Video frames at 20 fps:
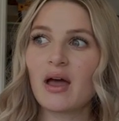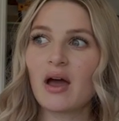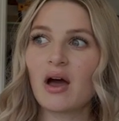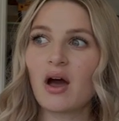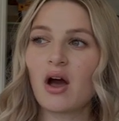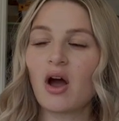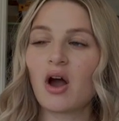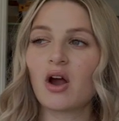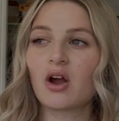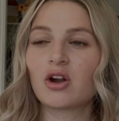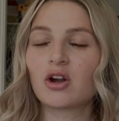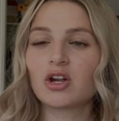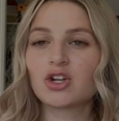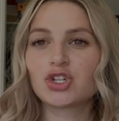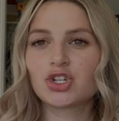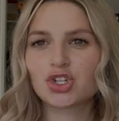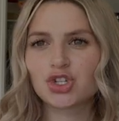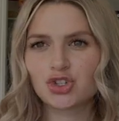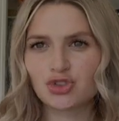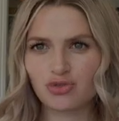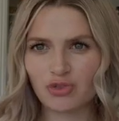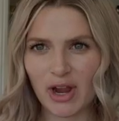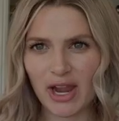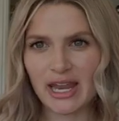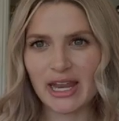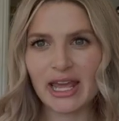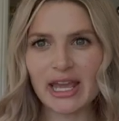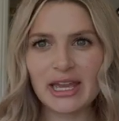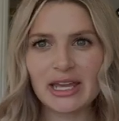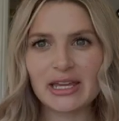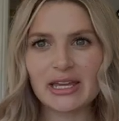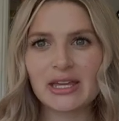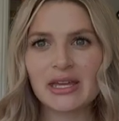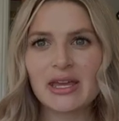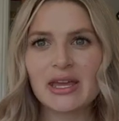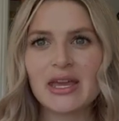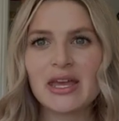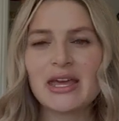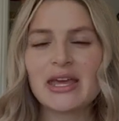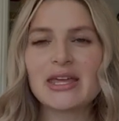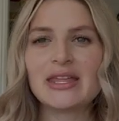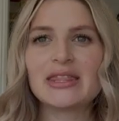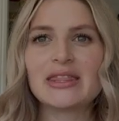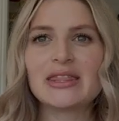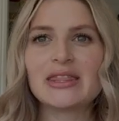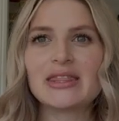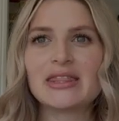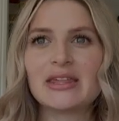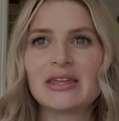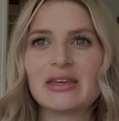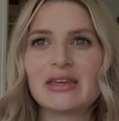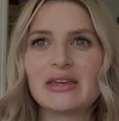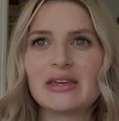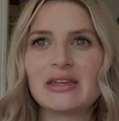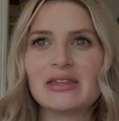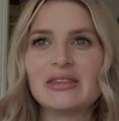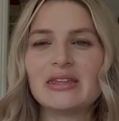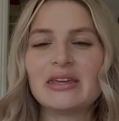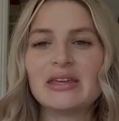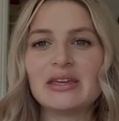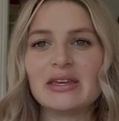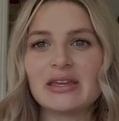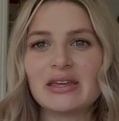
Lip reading: are straining, the